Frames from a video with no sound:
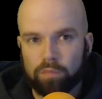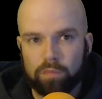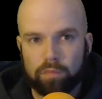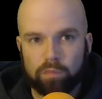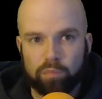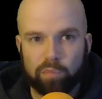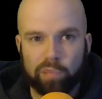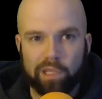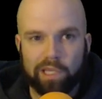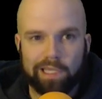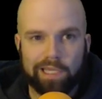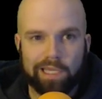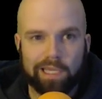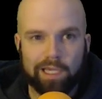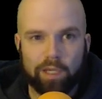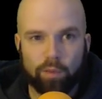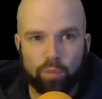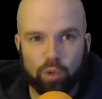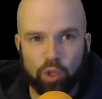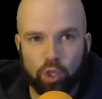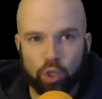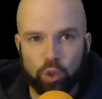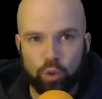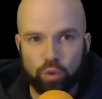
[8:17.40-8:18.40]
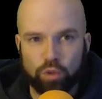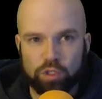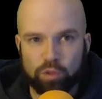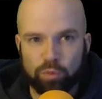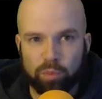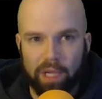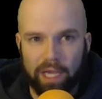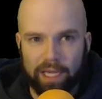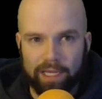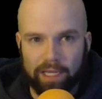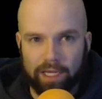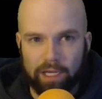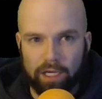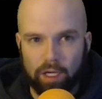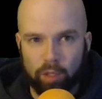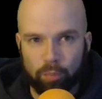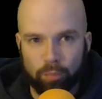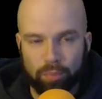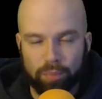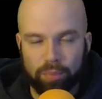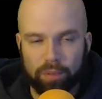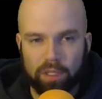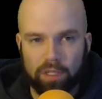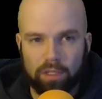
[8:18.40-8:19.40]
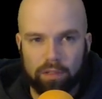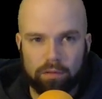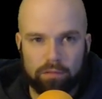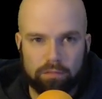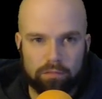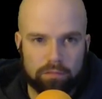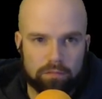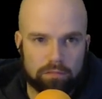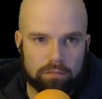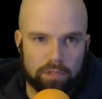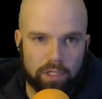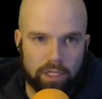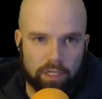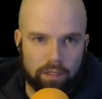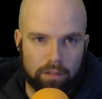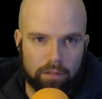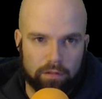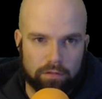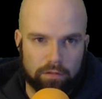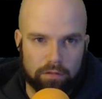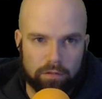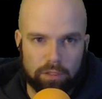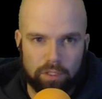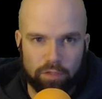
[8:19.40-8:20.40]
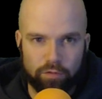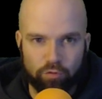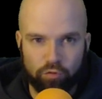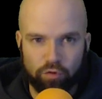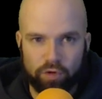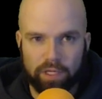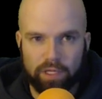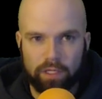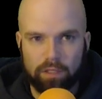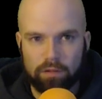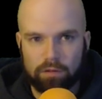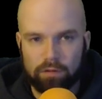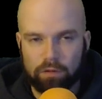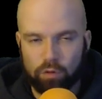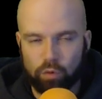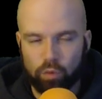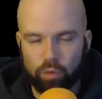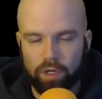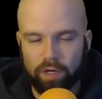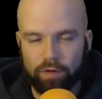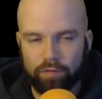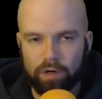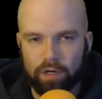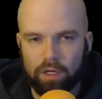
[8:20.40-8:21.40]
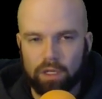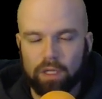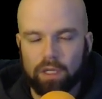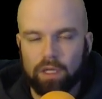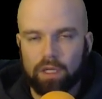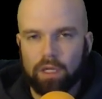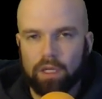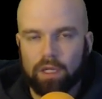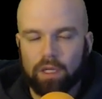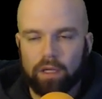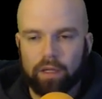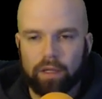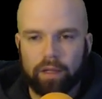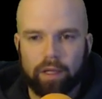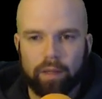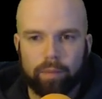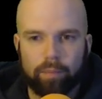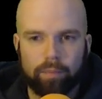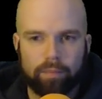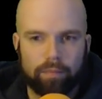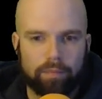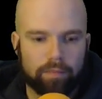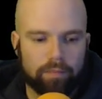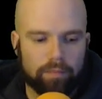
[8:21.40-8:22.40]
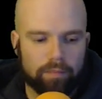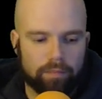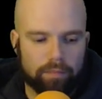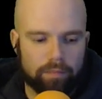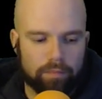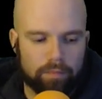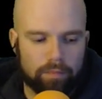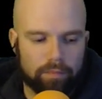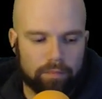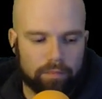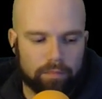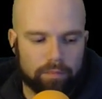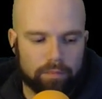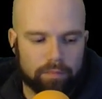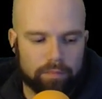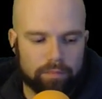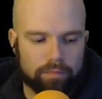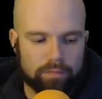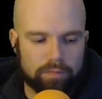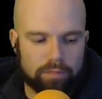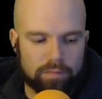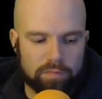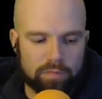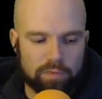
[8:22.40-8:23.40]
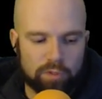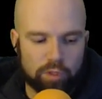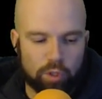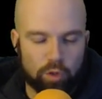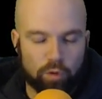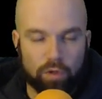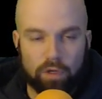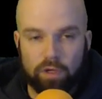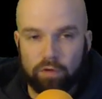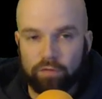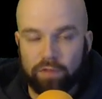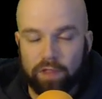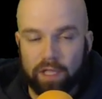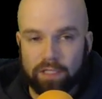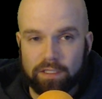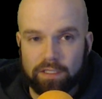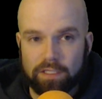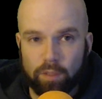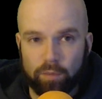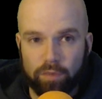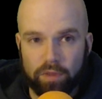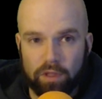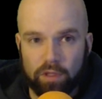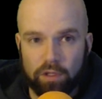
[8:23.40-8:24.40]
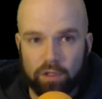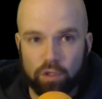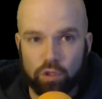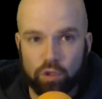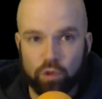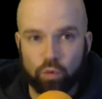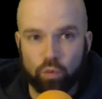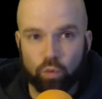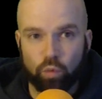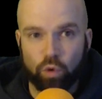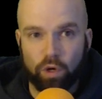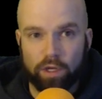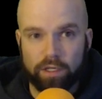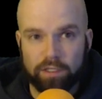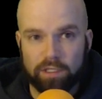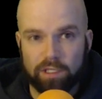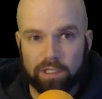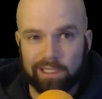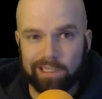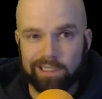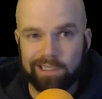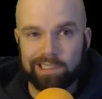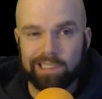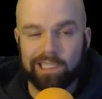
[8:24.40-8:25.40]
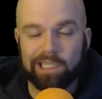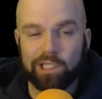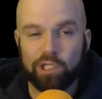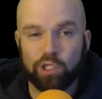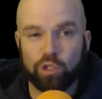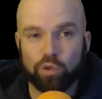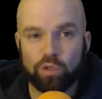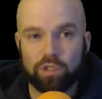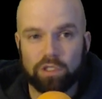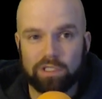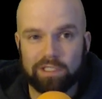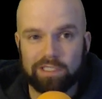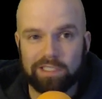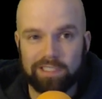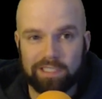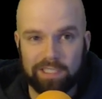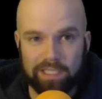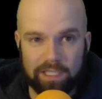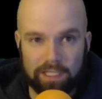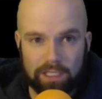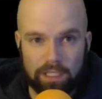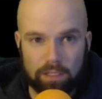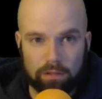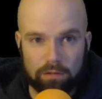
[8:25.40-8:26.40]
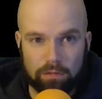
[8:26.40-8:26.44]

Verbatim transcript: picking up loads, backing up and, and delivering or whatever. Um, so if that's something that you want to continue to see,